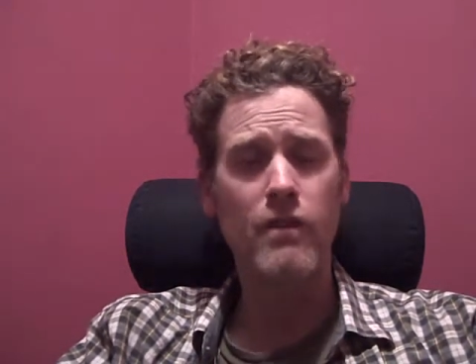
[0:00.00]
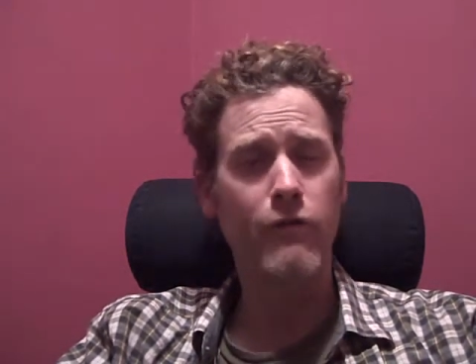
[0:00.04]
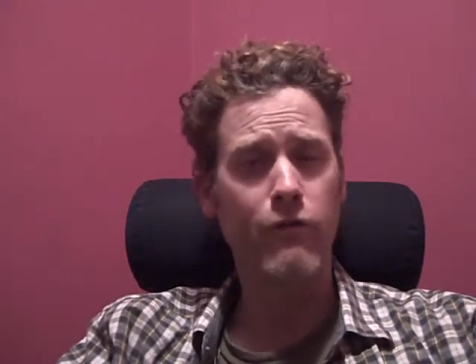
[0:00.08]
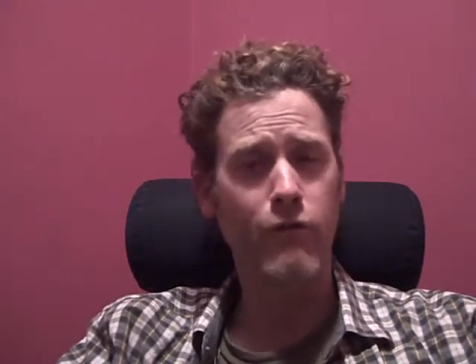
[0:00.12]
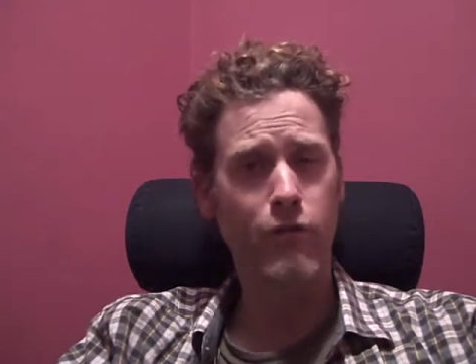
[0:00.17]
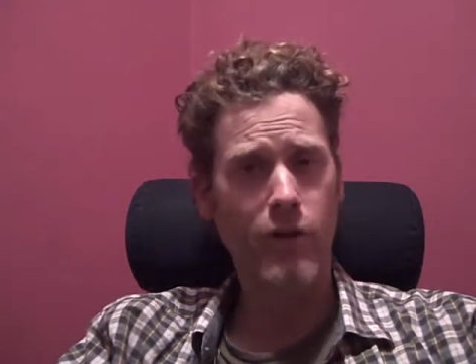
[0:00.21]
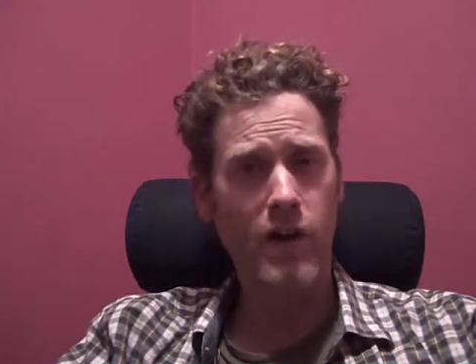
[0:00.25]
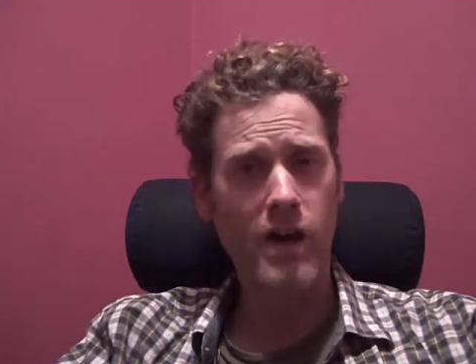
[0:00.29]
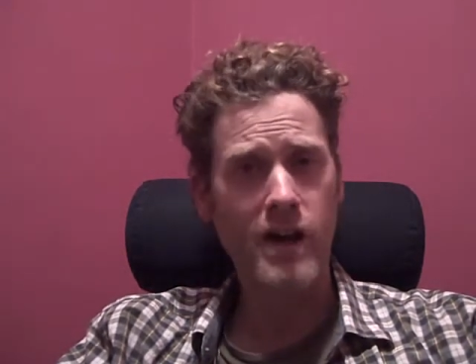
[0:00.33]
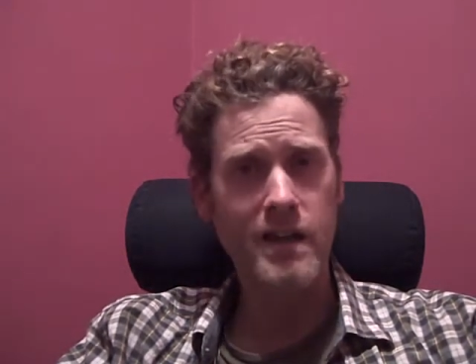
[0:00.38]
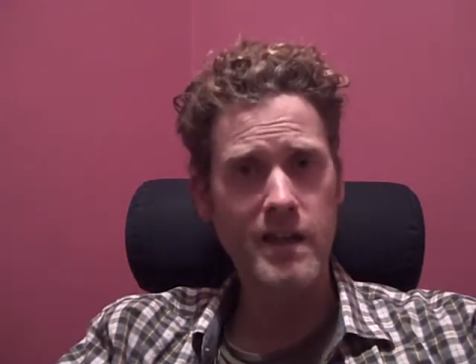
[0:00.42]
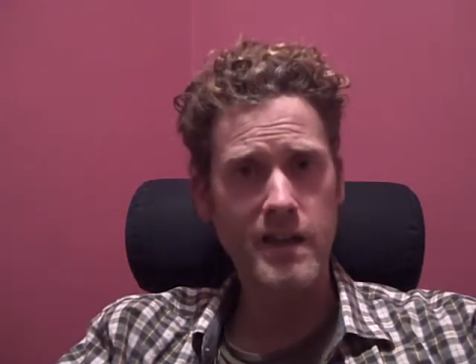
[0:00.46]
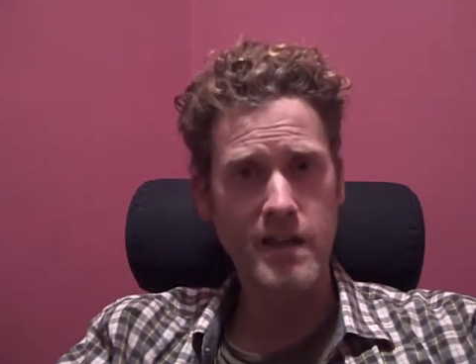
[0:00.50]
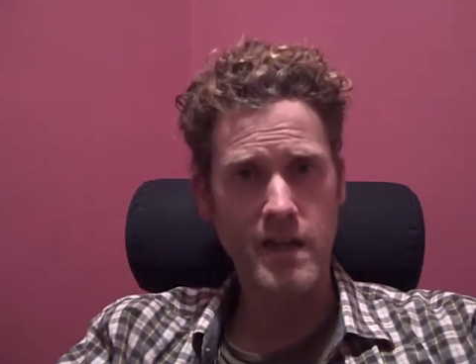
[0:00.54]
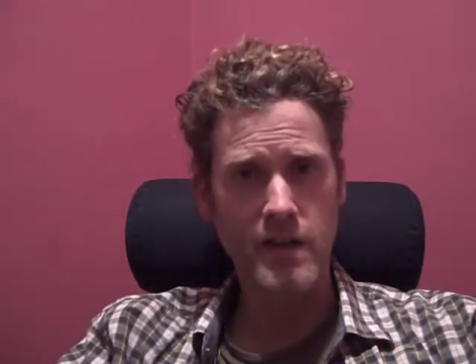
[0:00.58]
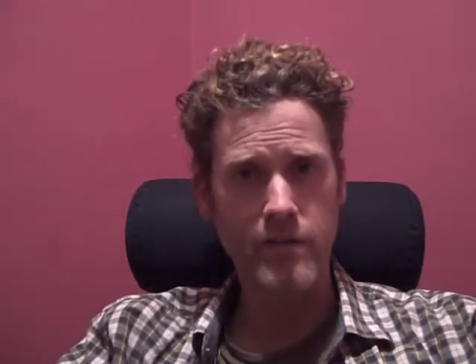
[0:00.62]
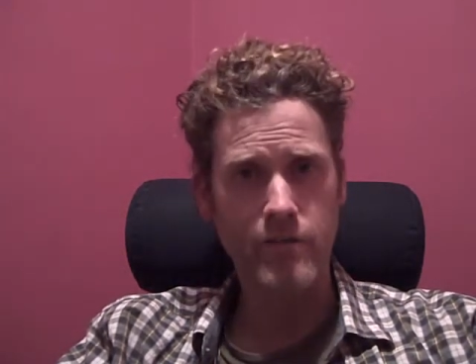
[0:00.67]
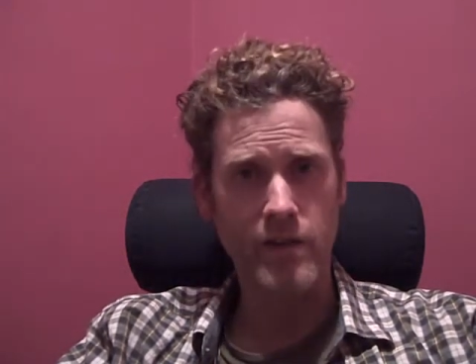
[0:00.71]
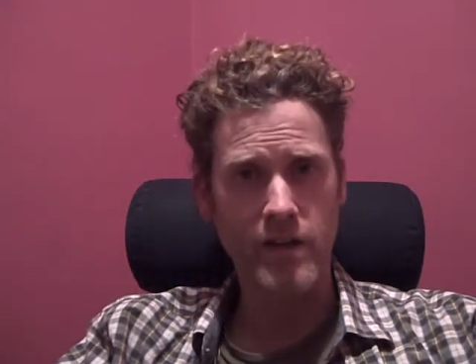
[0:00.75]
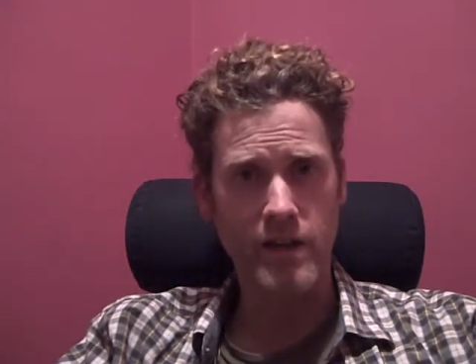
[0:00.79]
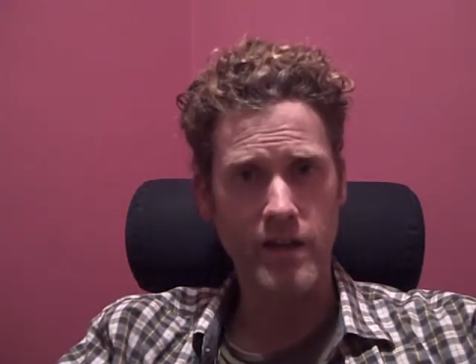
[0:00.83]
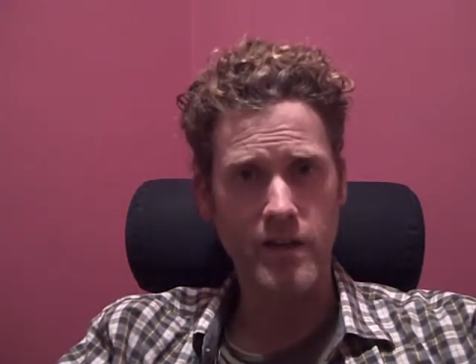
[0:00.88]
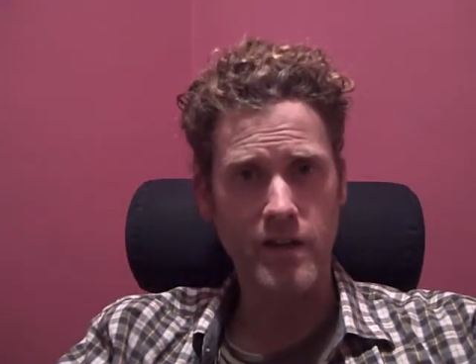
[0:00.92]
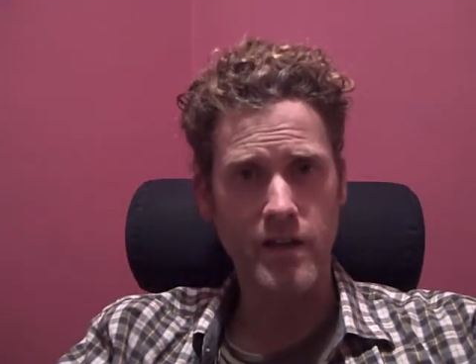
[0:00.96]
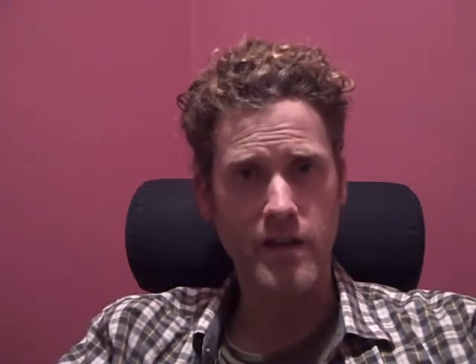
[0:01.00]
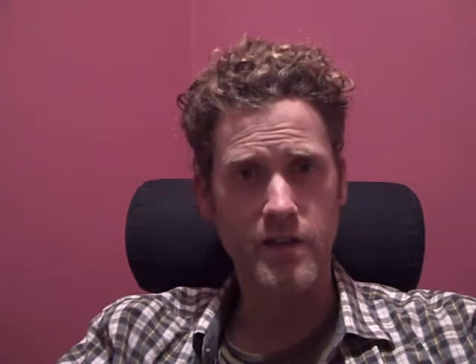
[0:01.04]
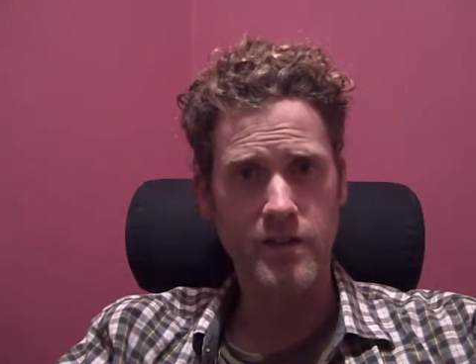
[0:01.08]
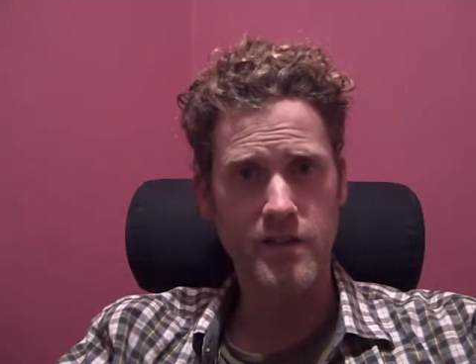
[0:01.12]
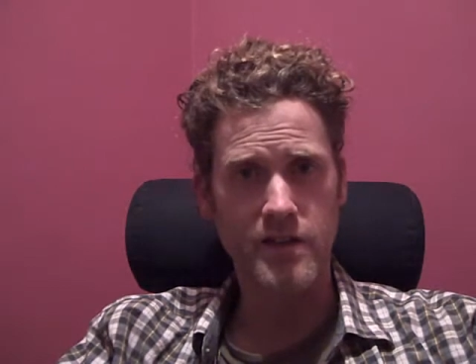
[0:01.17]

the Friday evening